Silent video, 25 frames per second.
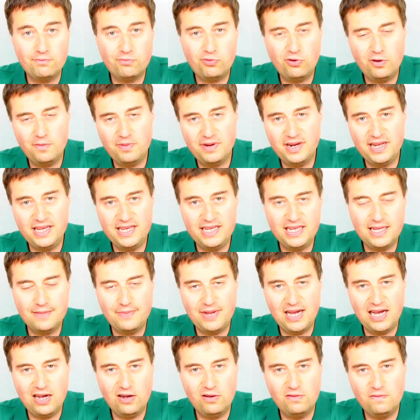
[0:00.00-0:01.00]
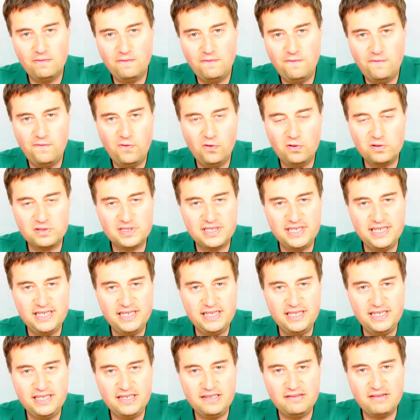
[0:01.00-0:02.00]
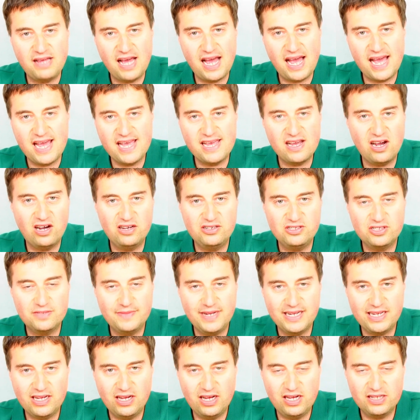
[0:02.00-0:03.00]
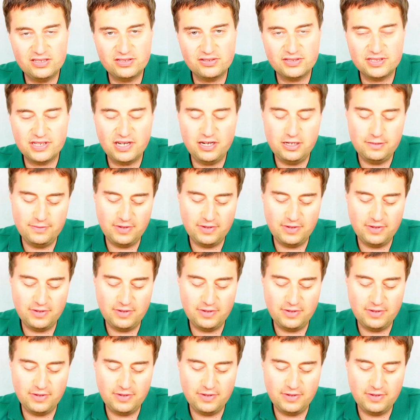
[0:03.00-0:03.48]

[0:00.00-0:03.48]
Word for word: probably about 40 800 megahertz or so,